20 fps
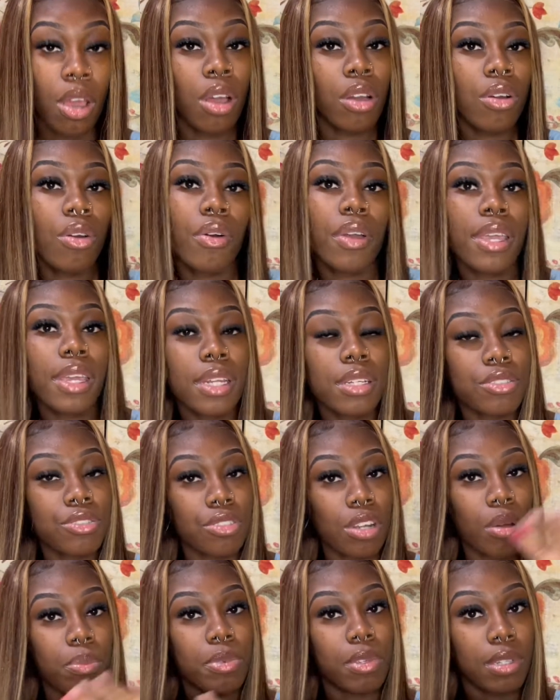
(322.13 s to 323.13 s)
go ahead and
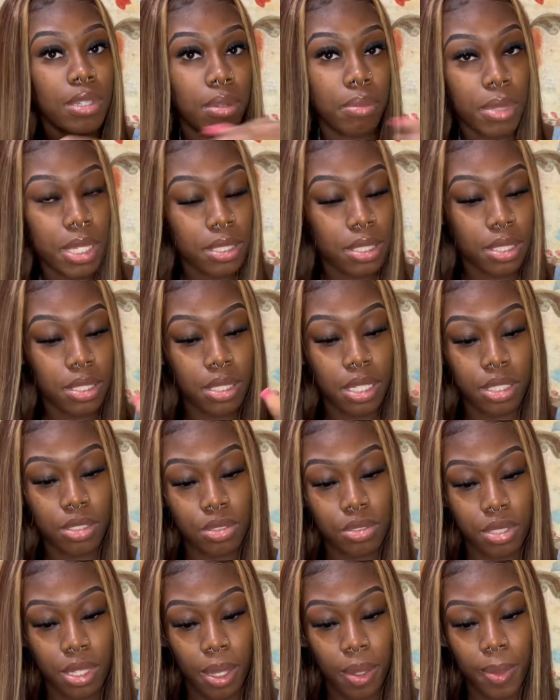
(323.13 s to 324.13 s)
drop your little message that you
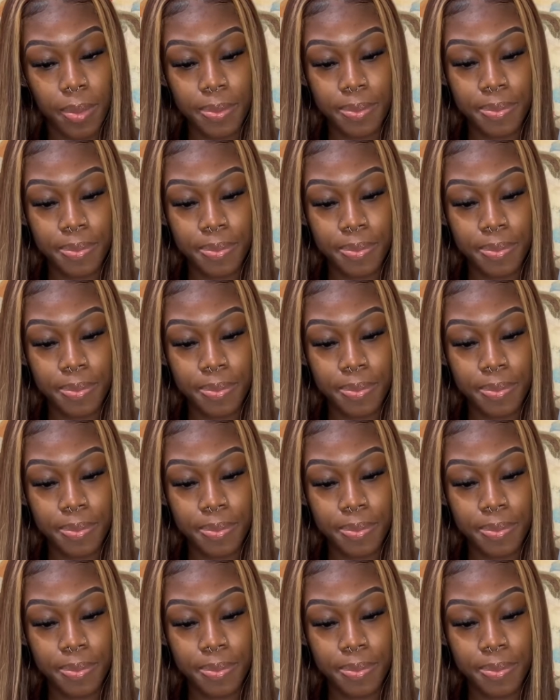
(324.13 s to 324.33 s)
type.